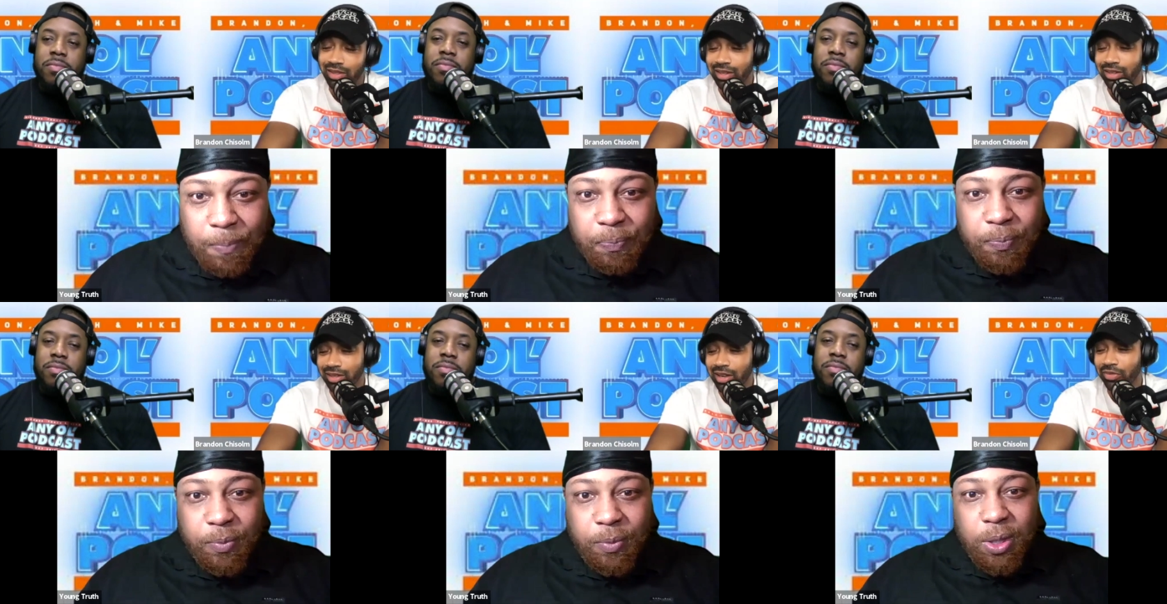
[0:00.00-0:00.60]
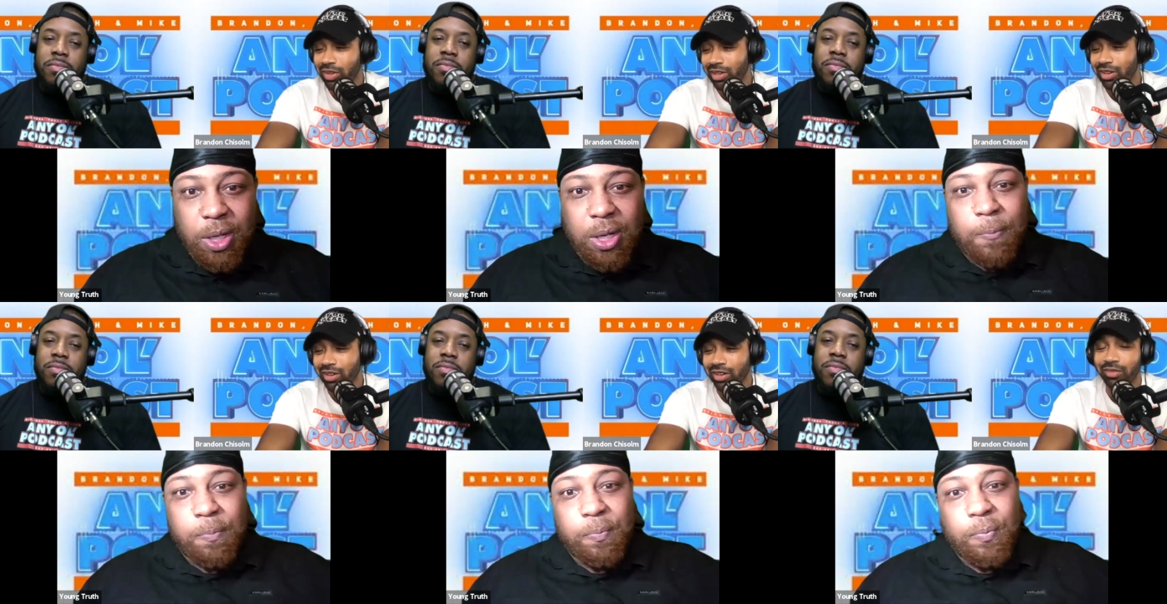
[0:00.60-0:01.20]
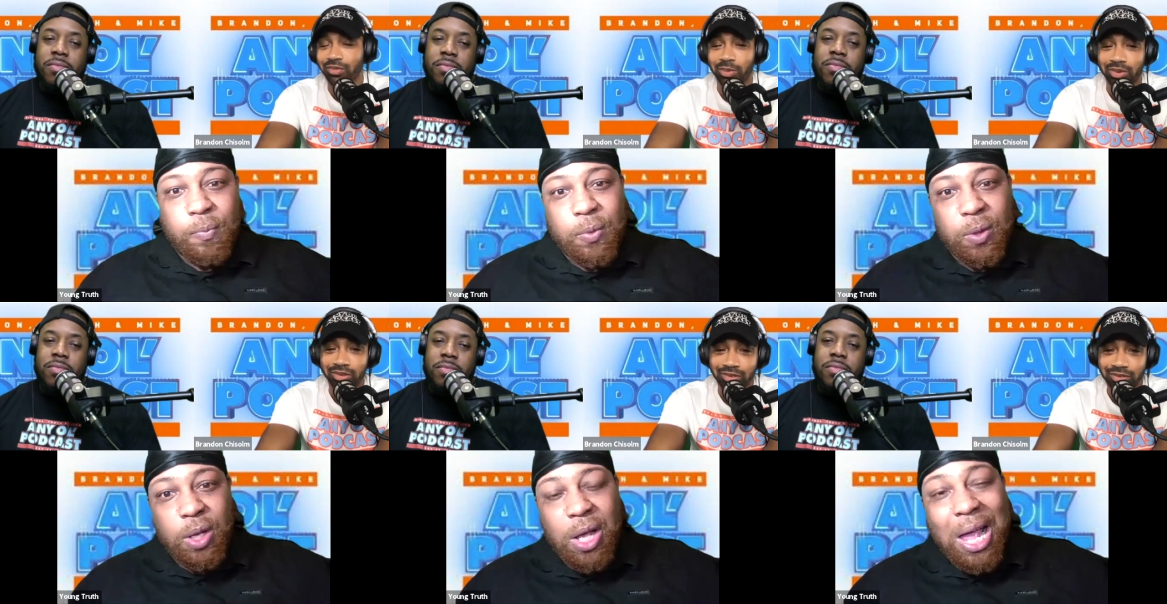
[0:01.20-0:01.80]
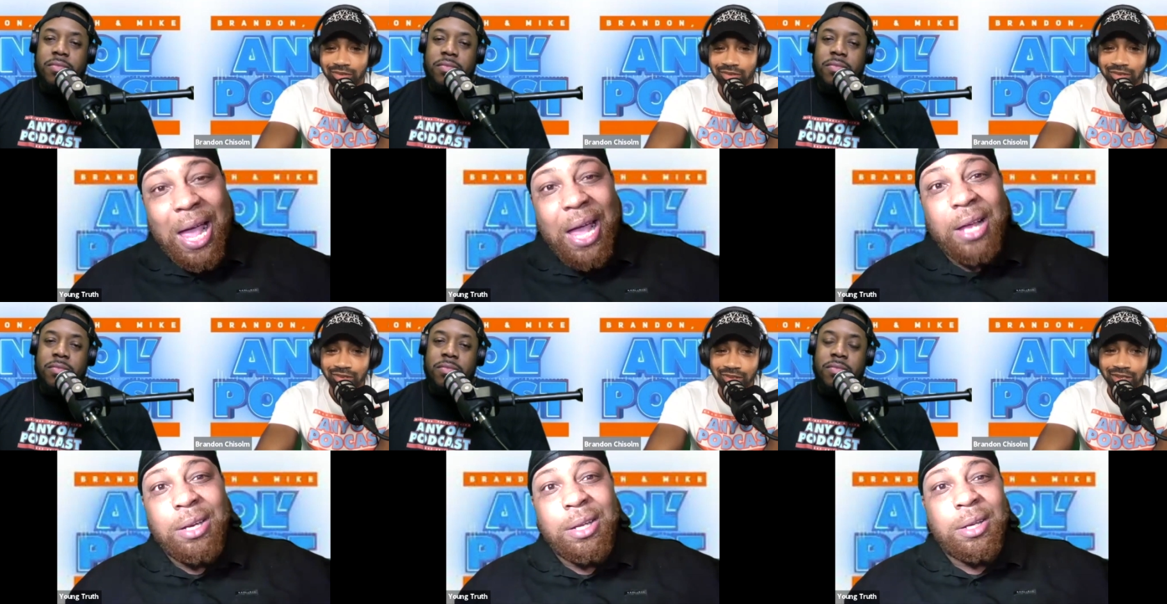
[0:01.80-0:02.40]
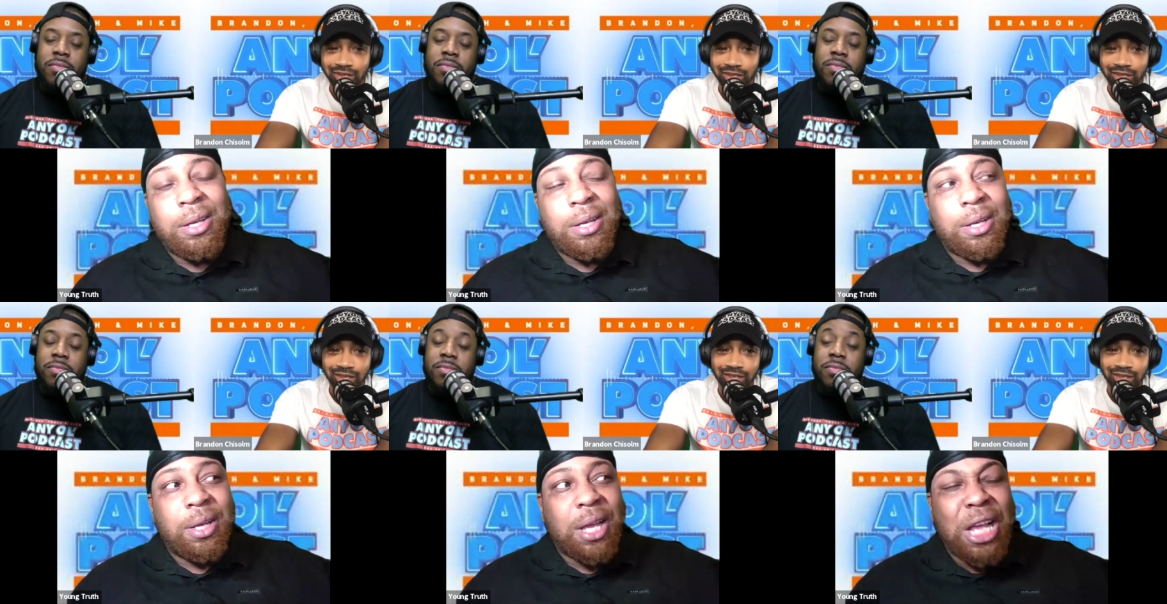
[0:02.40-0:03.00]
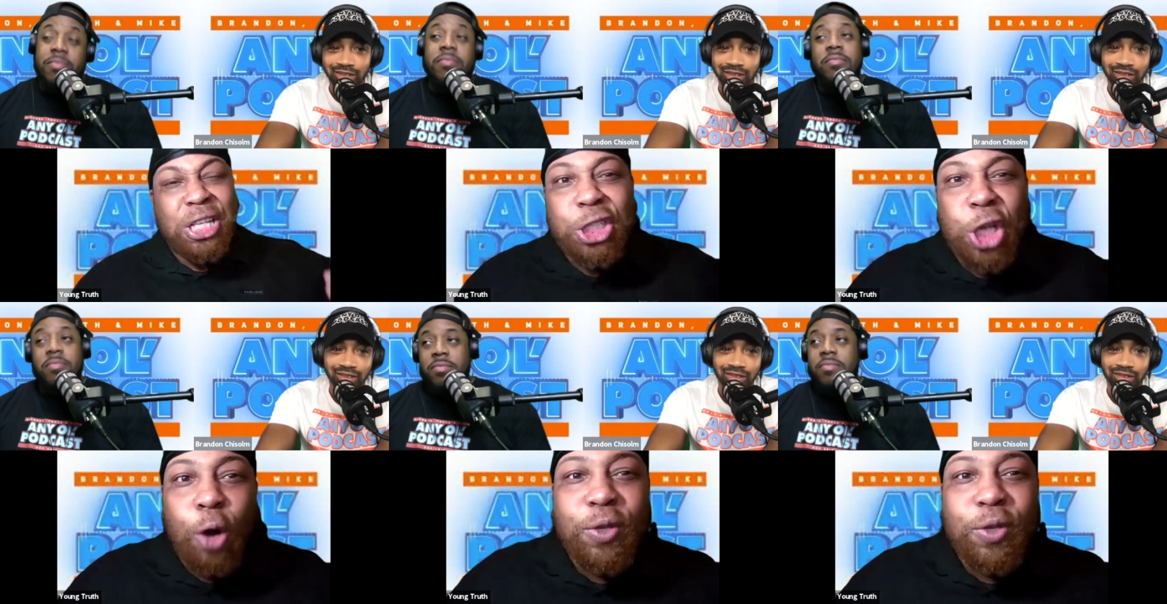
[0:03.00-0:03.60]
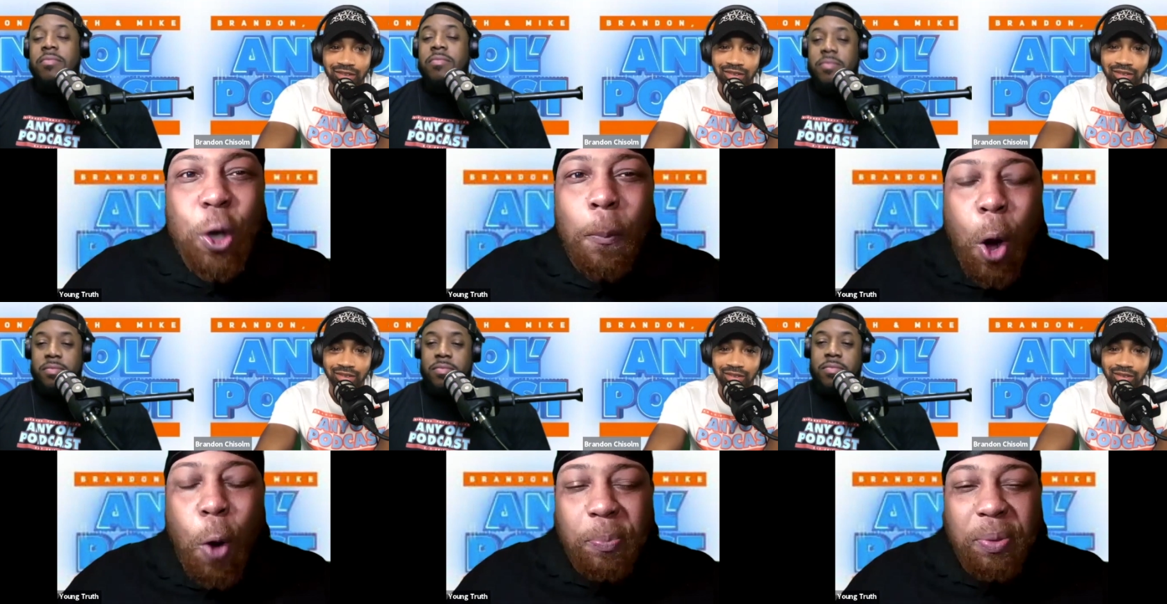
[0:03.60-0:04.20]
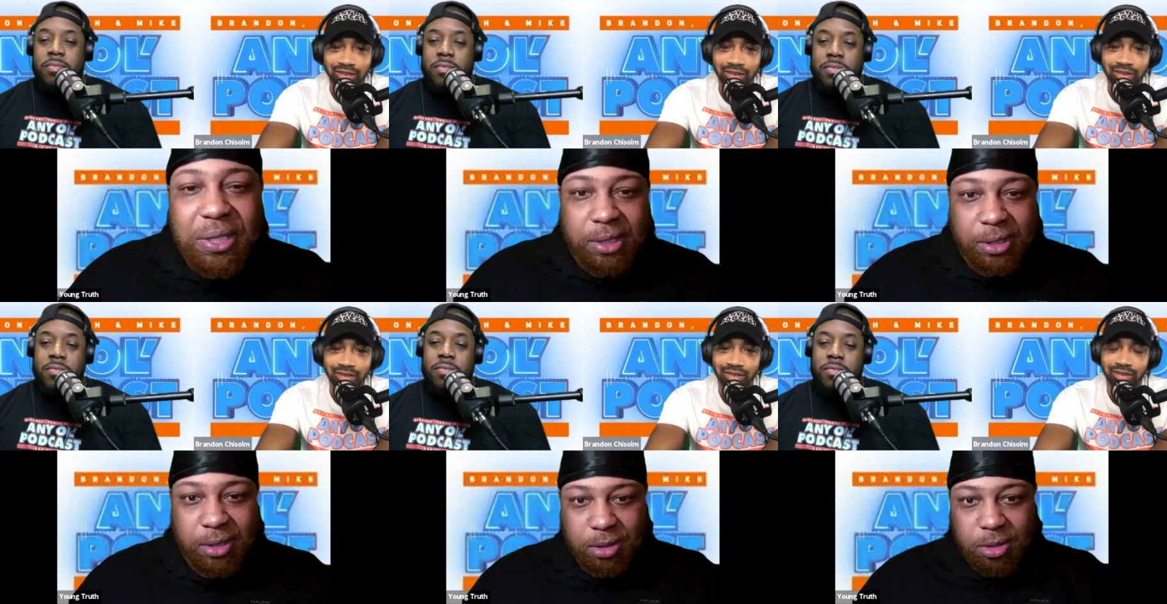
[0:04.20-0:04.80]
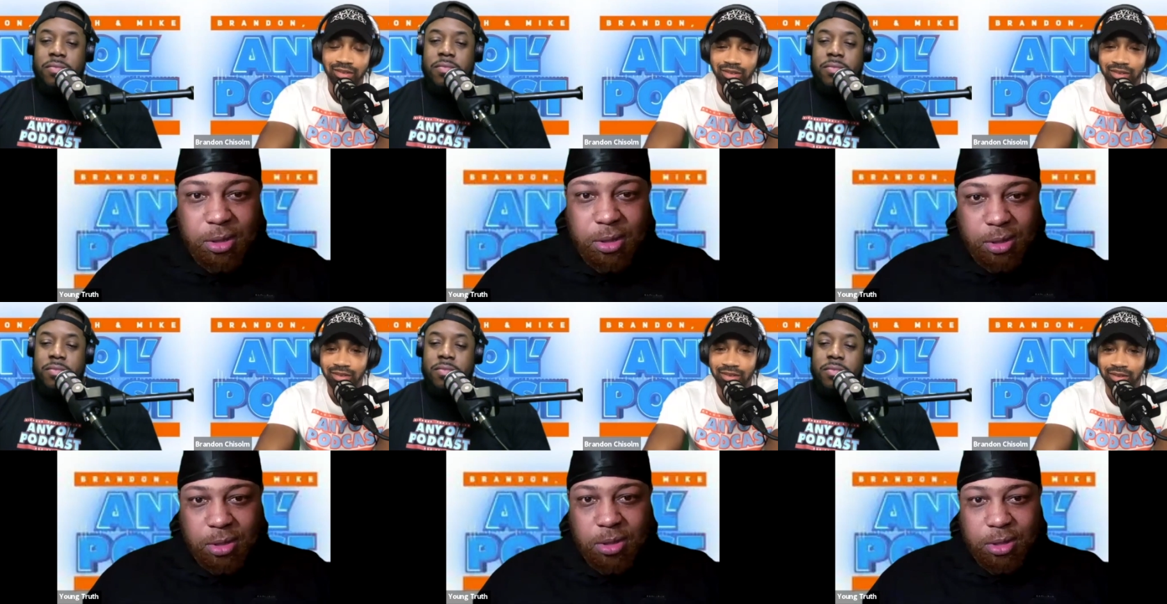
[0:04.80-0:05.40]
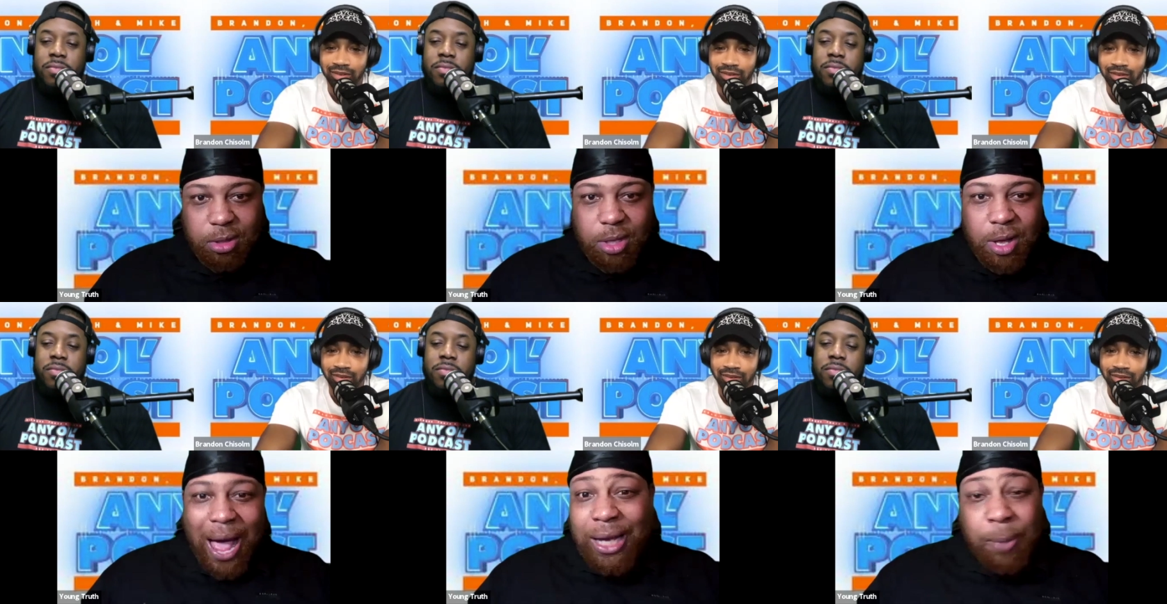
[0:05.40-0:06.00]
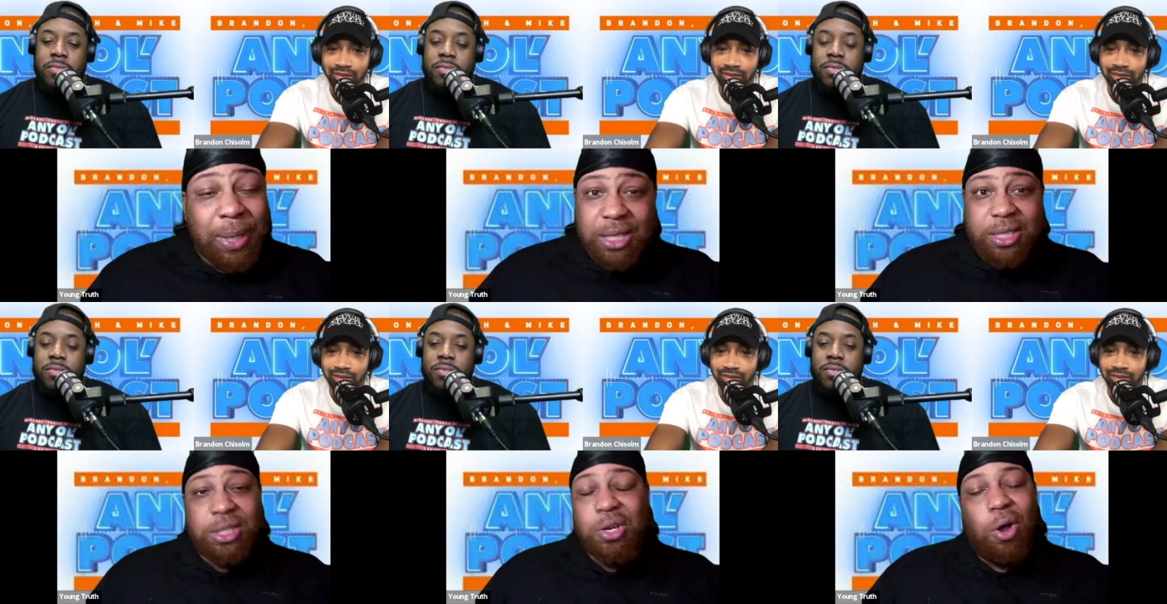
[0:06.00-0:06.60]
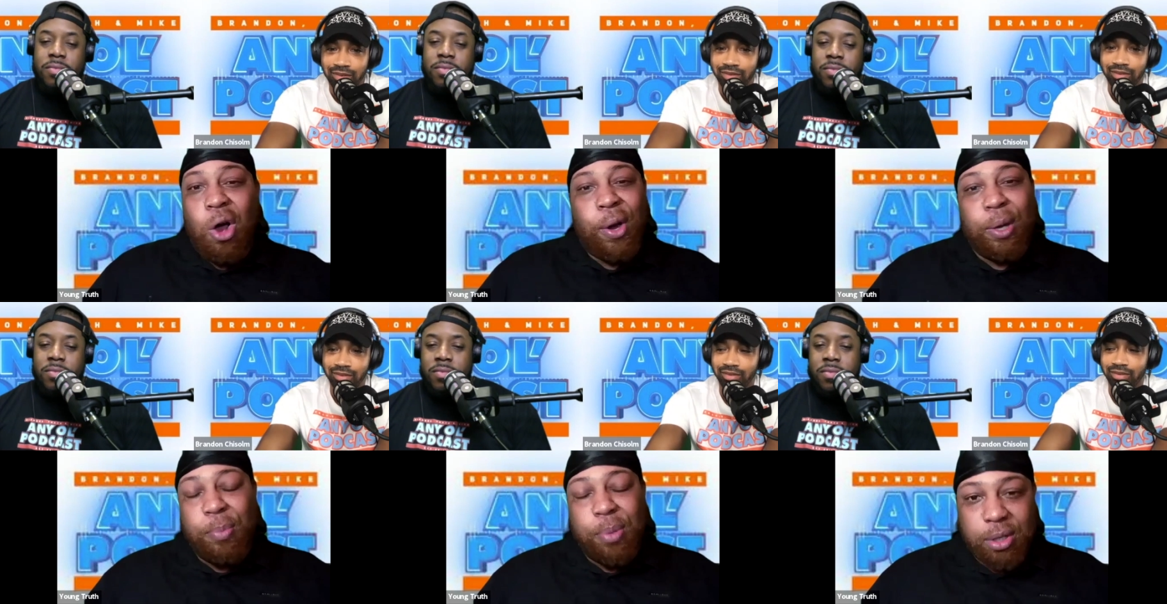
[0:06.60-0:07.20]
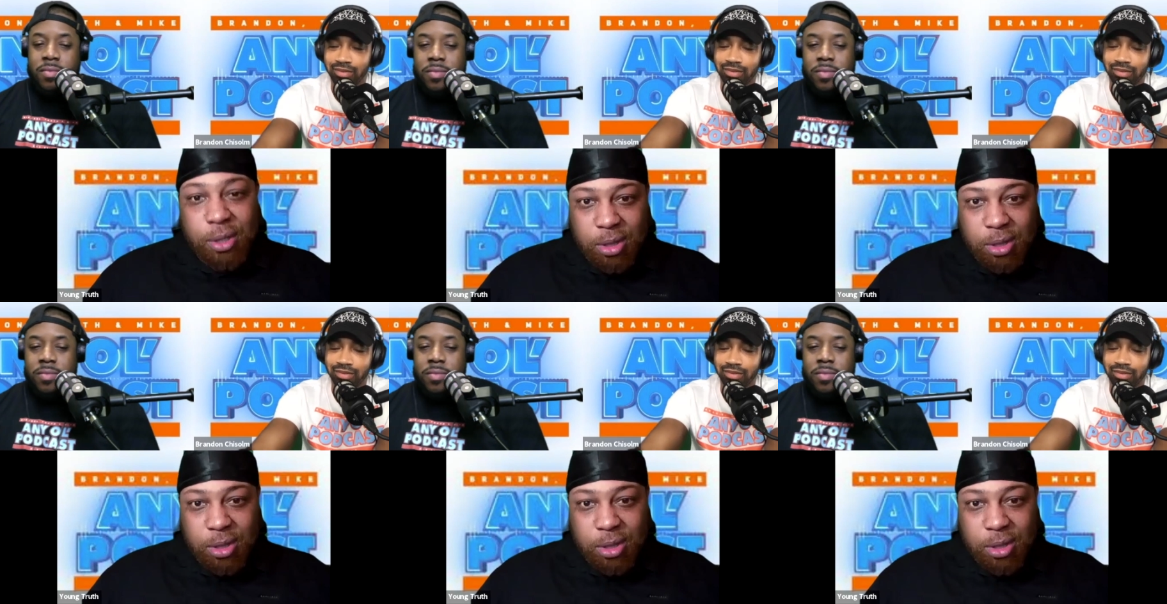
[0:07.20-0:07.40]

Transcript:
Speaker 1: definitely uncomfortable, and it serves no purpose. I could be listening to an audiobook.